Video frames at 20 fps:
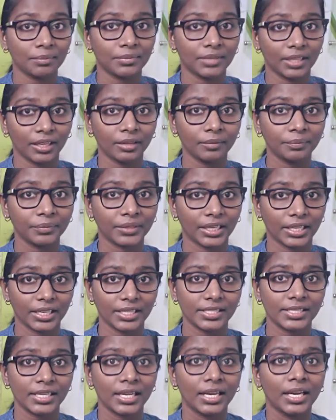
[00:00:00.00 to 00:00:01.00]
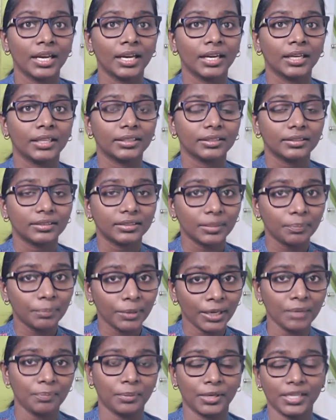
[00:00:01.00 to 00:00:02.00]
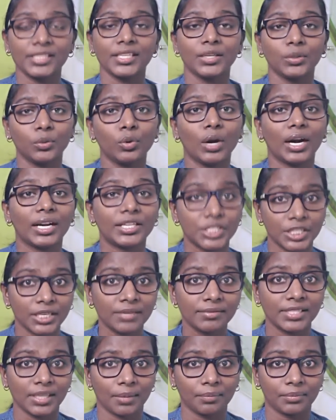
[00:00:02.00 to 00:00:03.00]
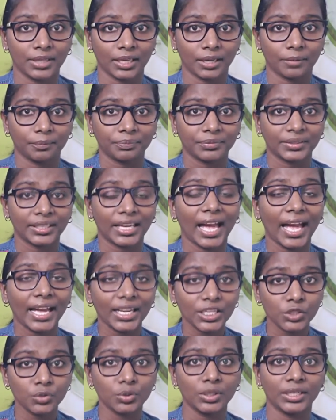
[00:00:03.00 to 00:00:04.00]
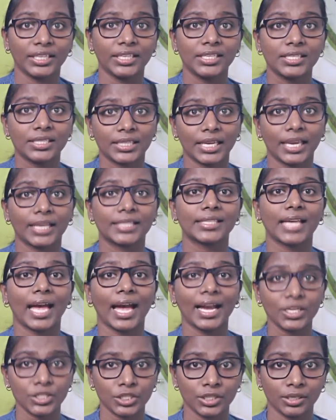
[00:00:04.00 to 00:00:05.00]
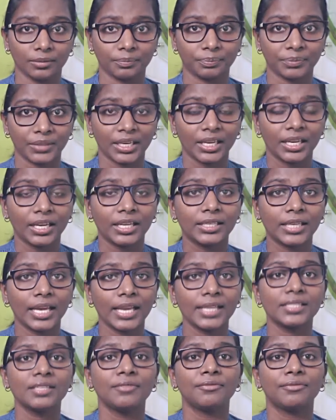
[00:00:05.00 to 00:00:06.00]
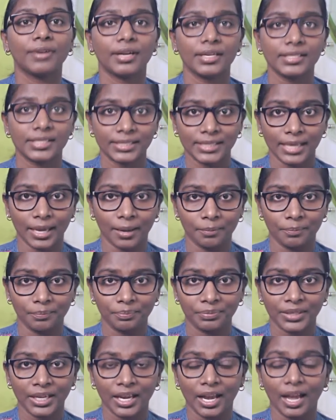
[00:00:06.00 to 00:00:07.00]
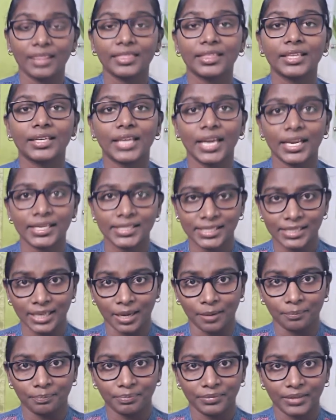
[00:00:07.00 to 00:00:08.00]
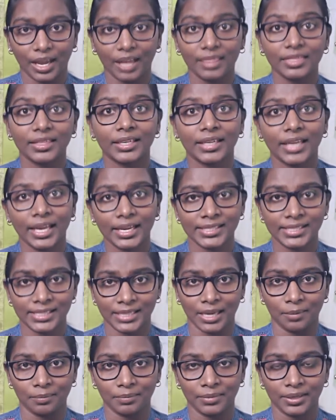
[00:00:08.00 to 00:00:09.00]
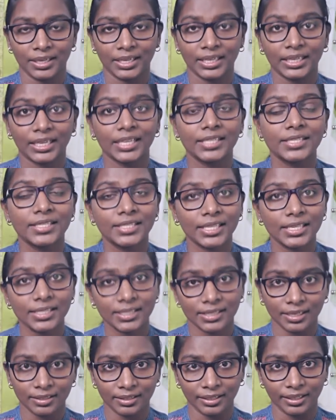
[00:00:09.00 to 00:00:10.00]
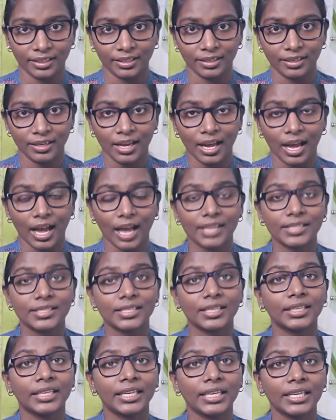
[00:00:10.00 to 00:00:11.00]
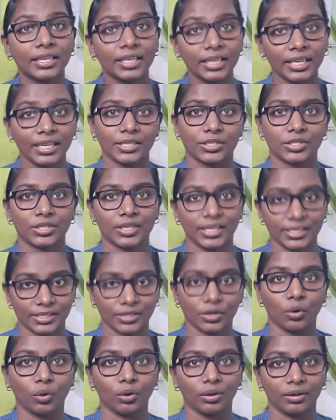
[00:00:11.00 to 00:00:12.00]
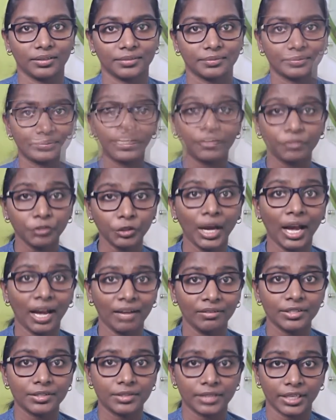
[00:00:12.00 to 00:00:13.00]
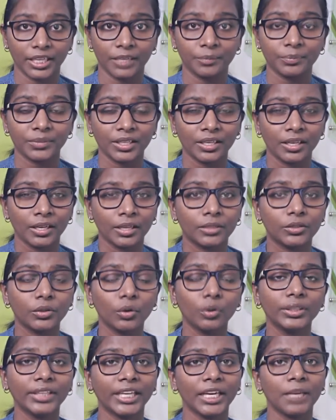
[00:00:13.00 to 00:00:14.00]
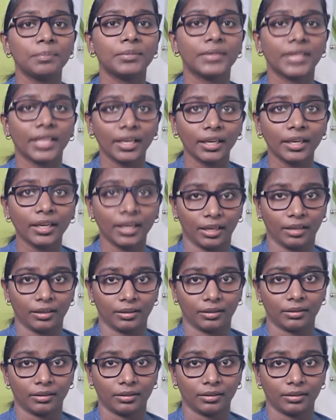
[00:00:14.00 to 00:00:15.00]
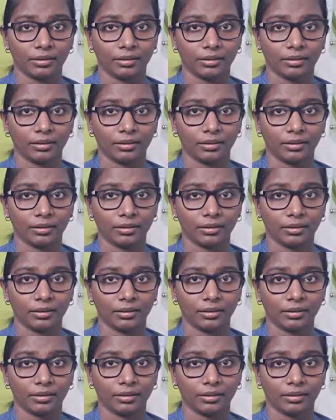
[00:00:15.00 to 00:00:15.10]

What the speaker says: something is the person who achieves something actually takes action. He takes the first step and the next step and the next step consistently until he reached his goal. If you have a dream, don't keep thinking